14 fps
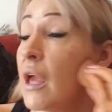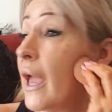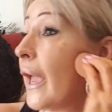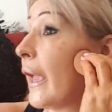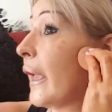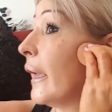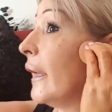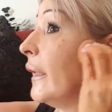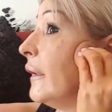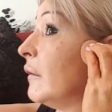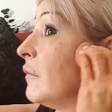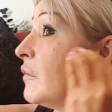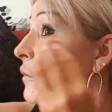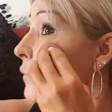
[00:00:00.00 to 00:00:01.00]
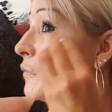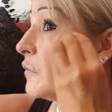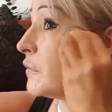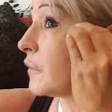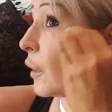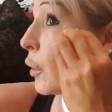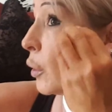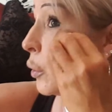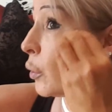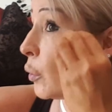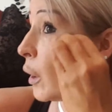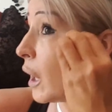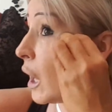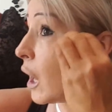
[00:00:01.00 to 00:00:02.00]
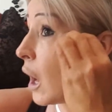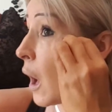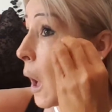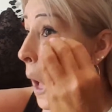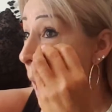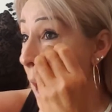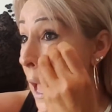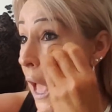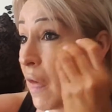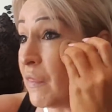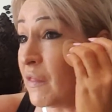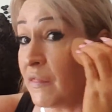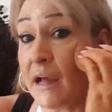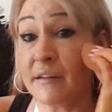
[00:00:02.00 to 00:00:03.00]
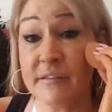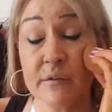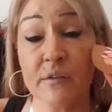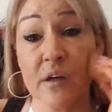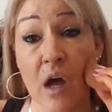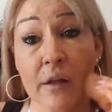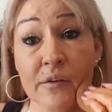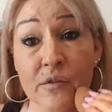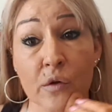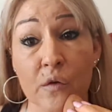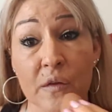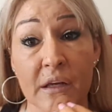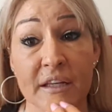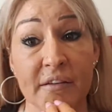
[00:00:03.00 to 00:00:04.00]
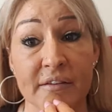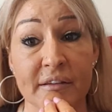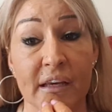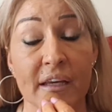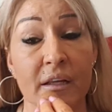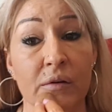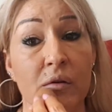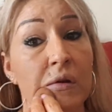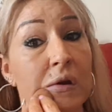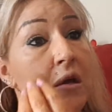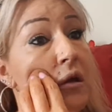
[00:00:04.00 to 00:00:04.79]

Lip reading: And so, and then that's the concert that he said,